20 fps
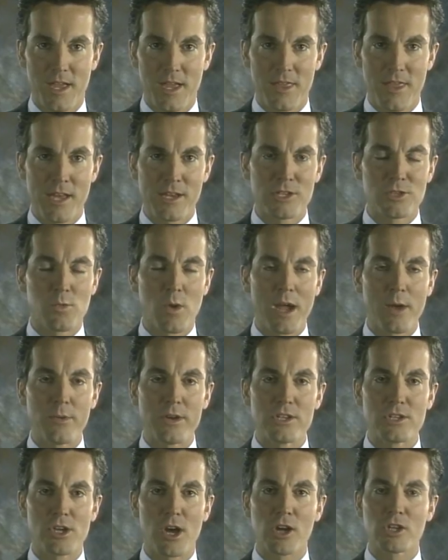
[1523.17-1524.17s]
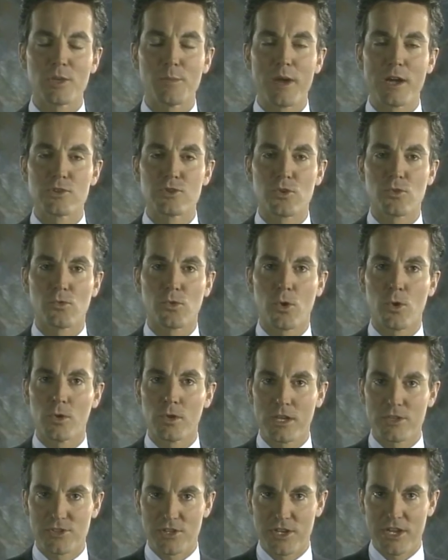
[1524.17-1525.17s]
That is why we talked about your
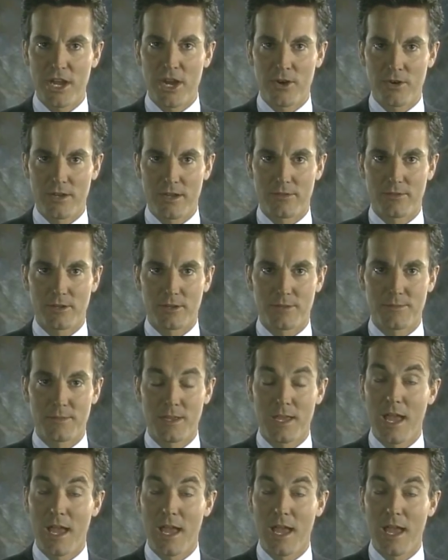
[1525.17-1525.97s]
role as a caregiver,